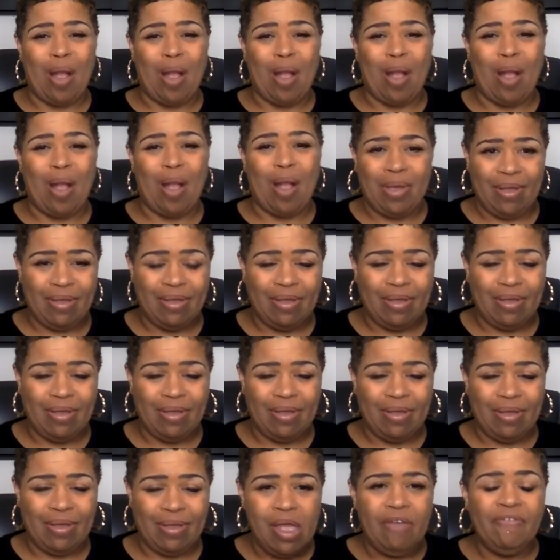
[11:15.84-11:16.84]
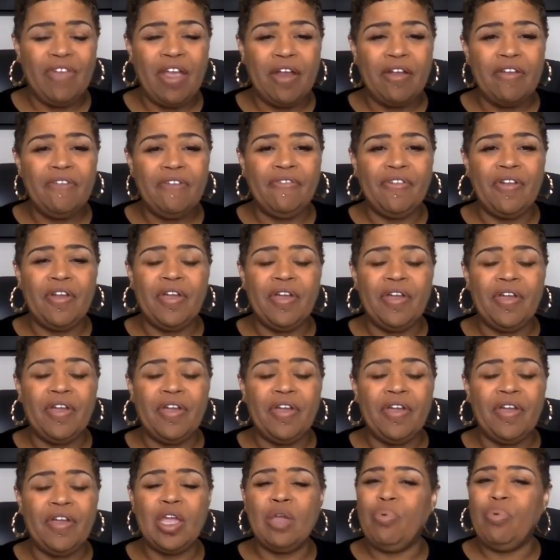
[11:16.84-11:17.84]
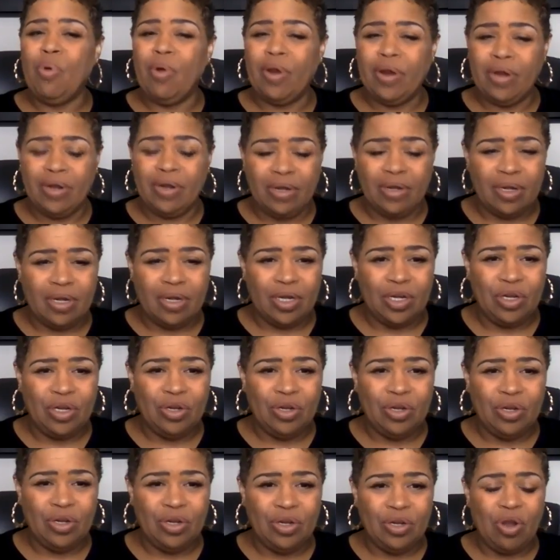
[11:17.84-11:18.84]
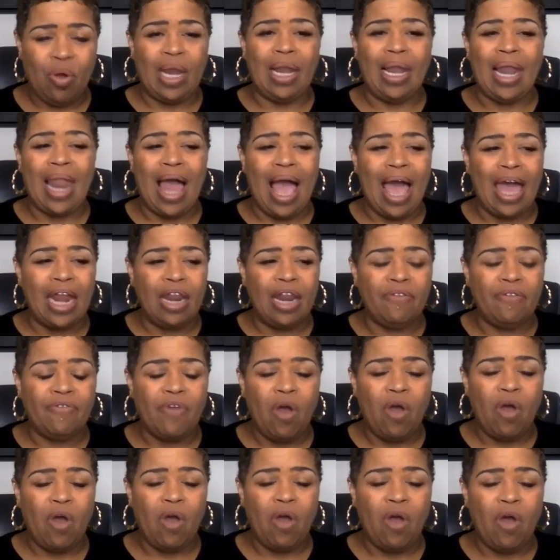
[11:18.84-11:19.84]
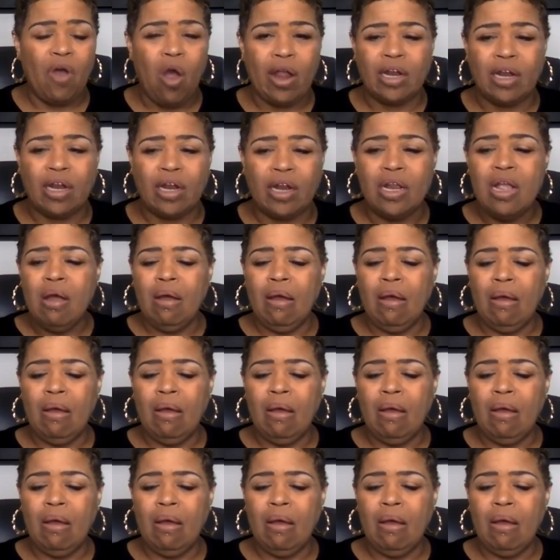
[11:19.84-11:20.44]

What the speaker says: trauma. Very, very important. You know, a lot of our